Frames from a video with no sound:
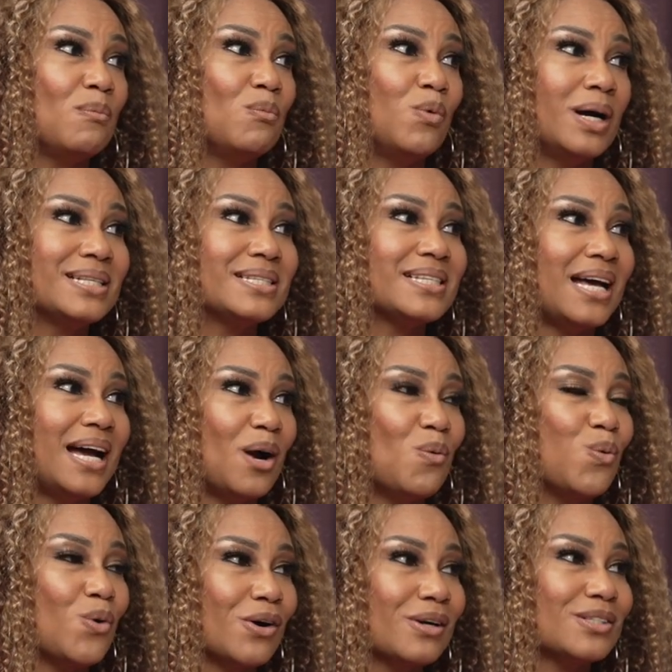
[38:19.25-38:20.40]
Once I
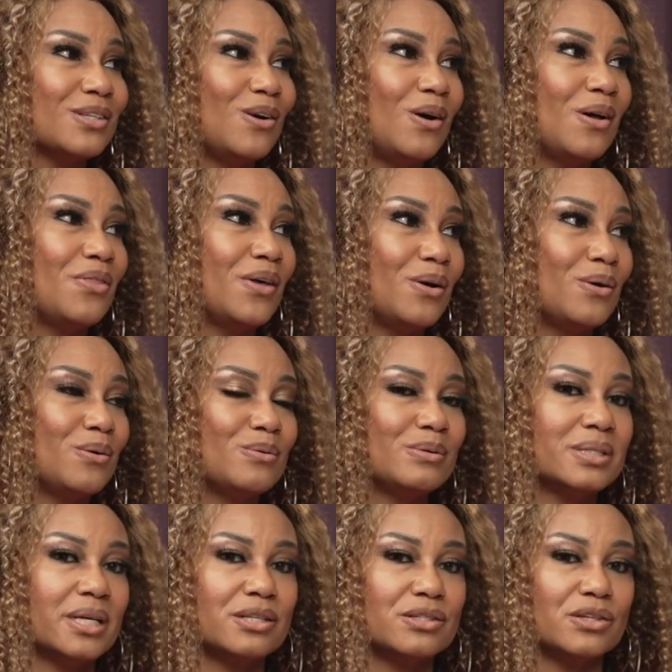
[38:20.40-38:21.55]
worked on
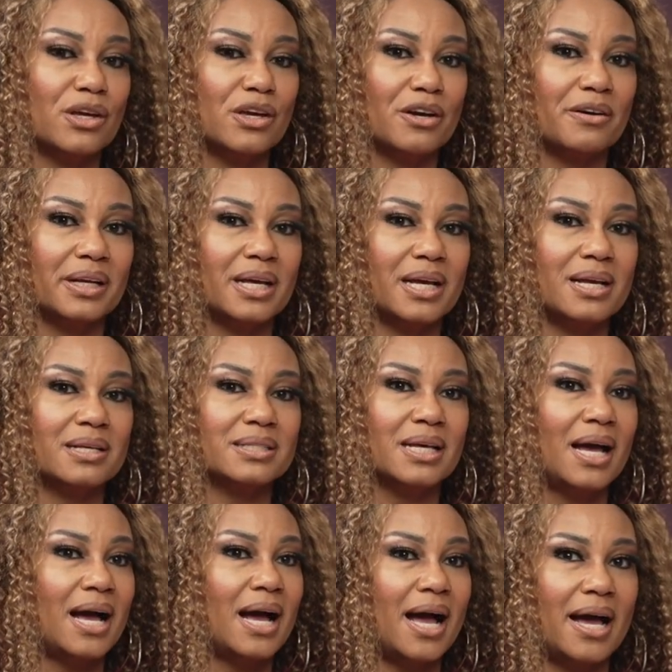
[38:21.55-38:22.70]
those insecurities,
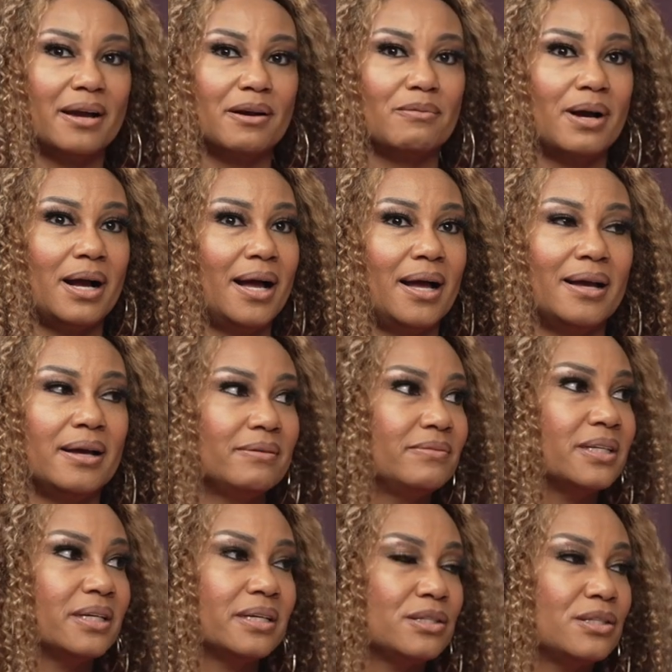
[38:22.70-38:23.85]
I
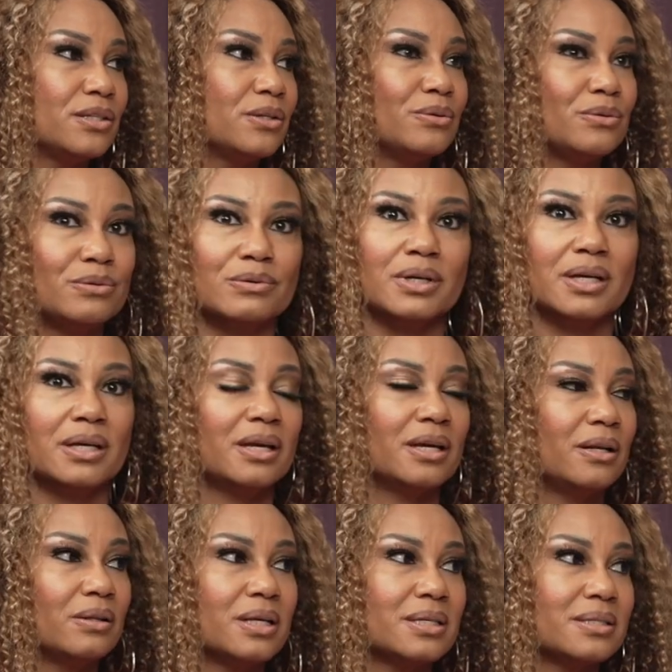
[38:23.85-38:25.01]
arrived into,
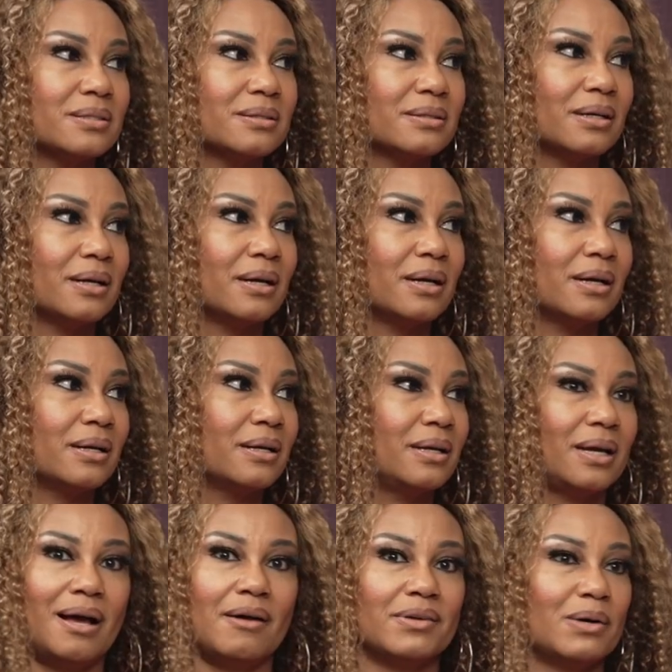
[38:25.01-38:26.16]
this
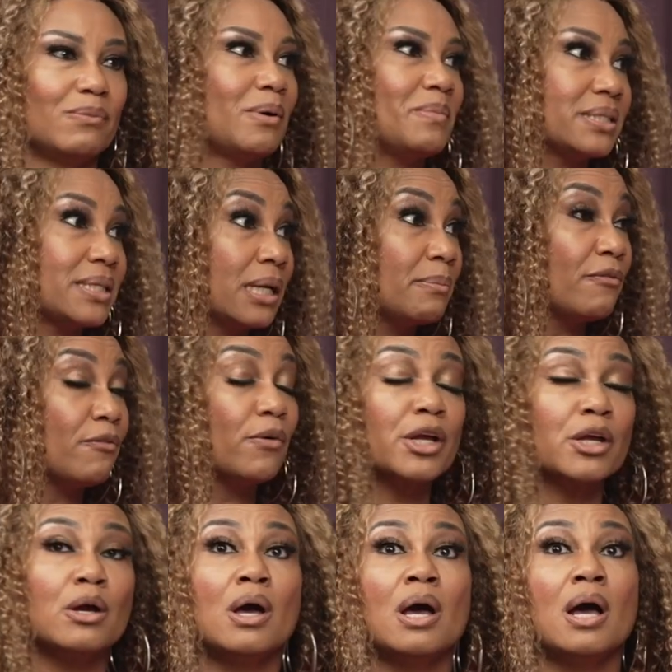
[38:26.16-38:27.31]
confident woman standing before
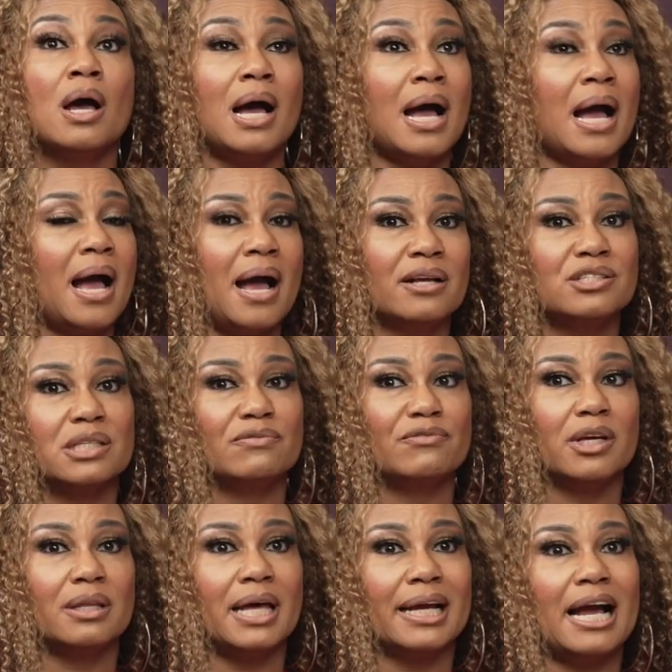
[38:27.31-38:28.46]
you. I just
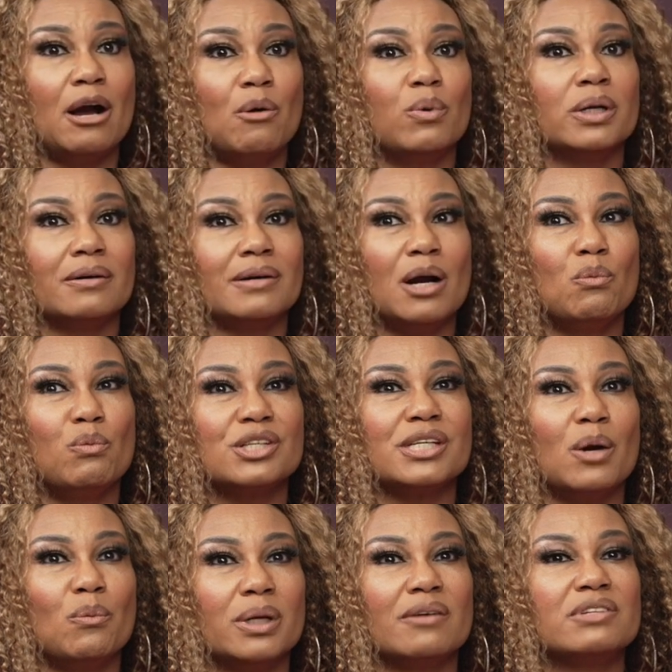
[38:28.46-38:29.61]
feel like I wish I
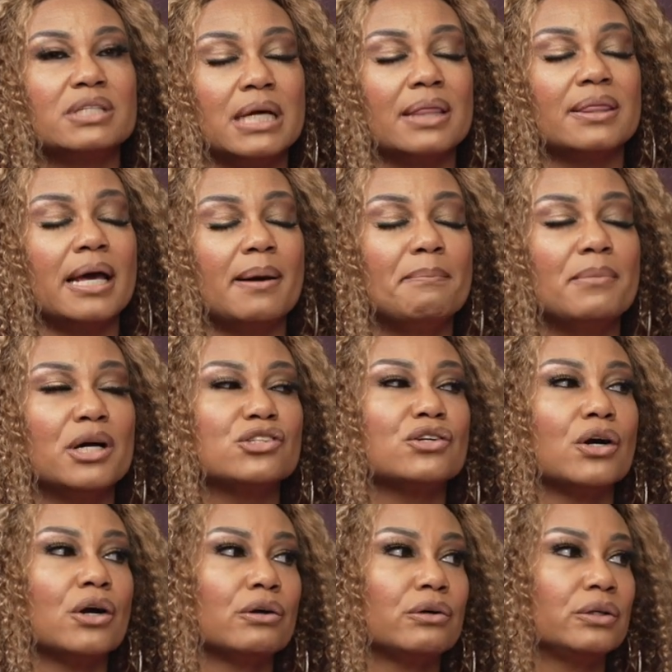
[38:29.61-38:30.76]
would have done that much
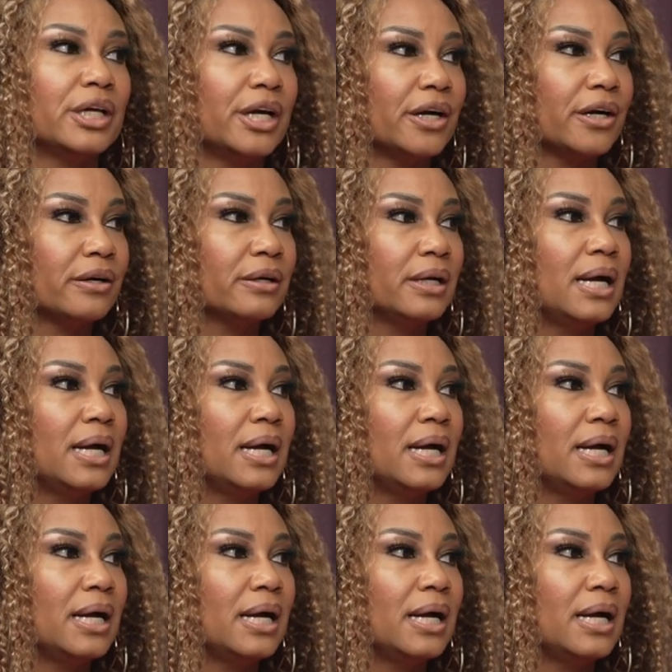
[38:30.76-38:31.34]
earlier.